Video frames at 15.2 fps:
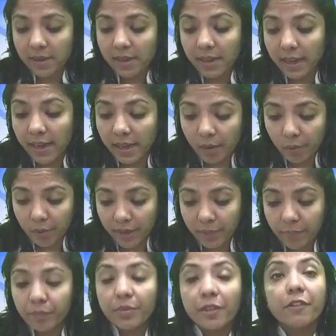including
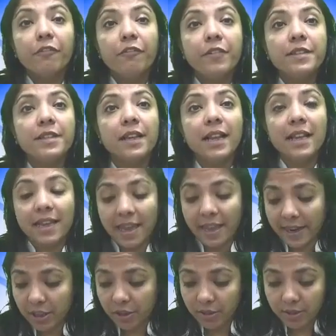physical
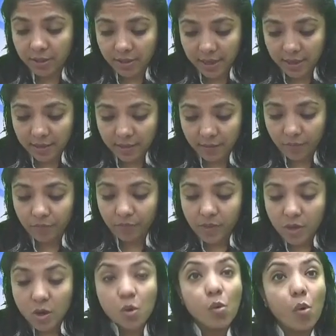characteristics,
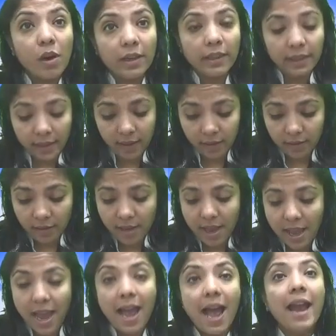quality,
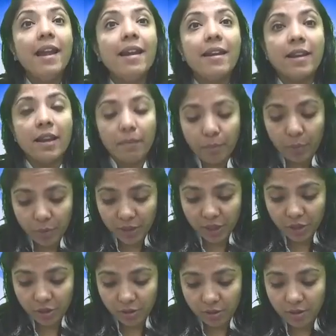and
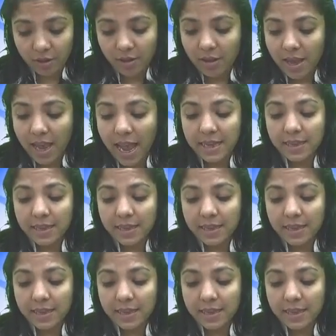reputation as the